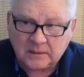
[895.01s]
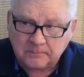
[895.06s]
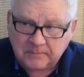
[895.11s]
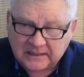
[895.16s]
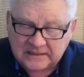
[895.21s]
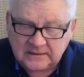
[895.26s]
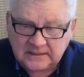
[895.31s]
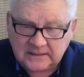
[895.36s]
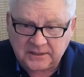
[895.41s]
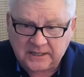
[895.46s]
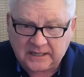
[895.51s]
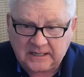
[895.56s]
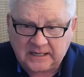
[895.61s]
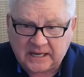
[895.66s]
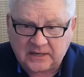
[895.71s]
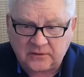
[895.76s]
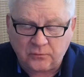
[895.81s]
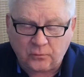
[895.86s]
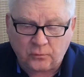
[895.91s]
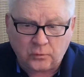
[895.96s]
but then
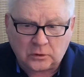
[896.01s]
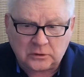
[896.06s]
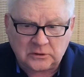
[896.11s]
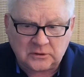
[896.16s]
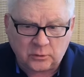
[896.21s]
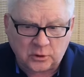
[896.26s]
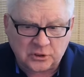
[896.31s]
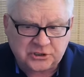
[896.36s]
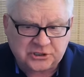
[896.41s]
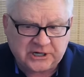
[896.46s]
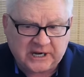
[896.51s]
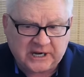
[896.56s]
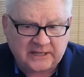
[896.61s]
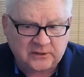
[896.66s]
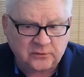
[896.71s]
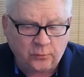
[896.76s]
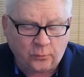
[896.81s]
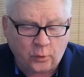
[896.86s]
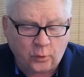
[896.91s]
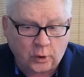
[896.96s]
again, launch
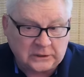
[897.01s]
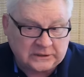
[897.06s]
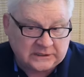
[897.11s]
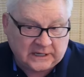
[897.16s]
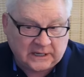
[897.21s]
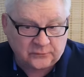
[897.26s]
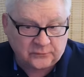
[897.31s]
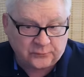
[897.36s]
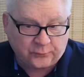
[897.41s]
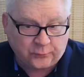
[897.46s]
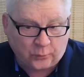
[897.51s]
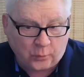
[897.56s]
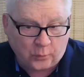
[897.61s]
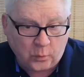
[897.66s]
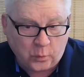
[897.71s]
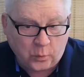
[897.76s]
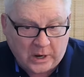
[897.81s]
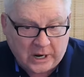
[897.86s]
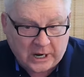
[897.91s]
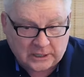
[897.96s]
at what and
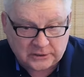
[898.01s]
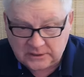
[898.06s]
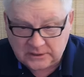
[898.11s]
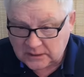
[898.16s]
from where?